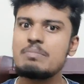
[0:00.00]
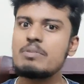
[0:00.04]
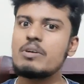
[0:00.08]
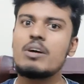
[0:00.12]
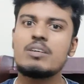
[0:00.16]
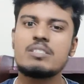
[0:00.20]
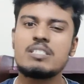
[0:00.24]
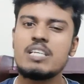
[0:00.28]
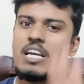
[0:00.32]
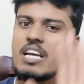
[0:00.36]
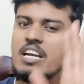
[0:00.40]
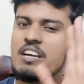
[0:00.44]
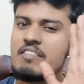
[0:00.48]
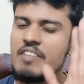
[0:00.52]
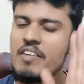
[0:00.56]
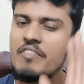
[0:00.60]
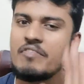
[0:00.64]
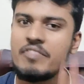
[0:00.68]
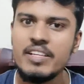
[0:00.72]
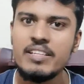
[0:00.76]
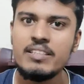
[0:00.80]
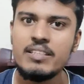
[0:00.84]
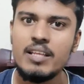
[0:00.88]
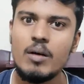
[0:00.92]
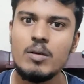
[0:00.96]
because
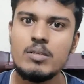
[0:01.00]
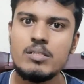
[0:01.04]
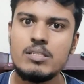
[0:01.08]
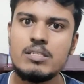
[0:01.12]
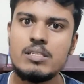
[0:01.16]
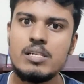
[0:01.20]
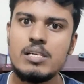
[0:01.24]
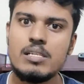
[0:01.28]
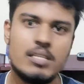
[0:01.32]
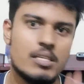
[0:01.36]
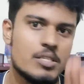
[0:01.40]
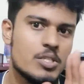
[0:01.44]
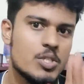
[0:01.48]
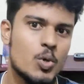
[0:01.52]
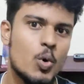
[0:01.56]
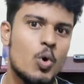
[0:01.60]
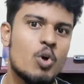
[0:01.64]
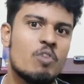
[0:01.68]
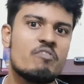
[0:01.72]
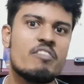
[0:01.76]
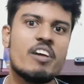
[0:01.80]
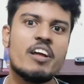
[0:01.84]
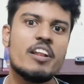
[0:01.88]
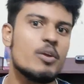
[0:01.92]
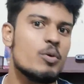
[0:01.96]
50,000 is a
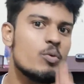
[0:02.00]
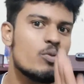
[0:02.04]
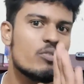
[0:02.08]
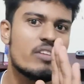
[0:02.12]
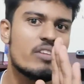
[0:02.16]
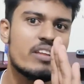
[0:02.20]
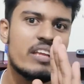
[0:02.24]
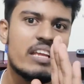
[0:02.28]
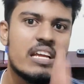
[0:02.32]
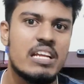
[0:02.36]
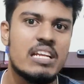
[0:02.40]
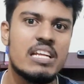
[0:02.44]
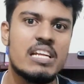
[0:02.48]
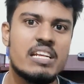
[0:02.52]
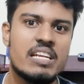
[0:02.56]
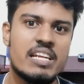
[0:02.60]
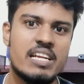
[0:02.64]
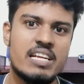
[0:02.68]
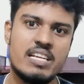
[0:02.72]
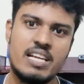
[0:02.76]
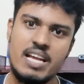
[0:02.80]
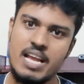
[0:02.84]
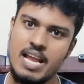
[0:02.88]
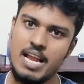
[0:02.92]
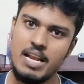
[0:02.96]
zone where you really
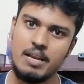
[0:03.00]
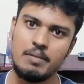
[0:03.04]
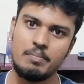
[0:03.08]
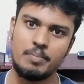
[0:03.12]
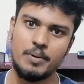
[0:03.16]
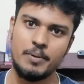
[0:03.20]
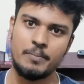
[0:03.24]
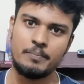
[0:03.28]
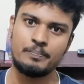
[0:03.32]
need help.